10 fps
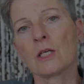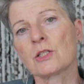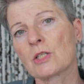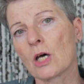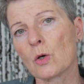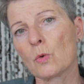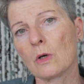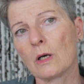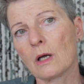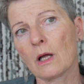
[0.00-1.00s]

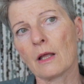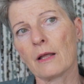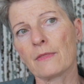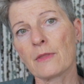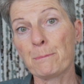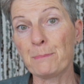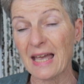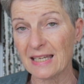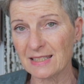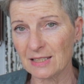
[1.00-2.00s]
So the
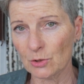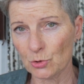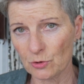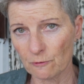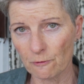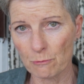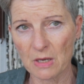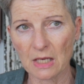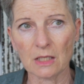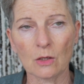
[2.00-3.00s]
best solution for
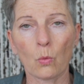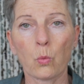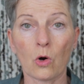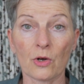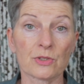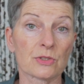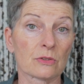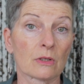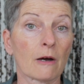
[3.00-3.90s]
me was a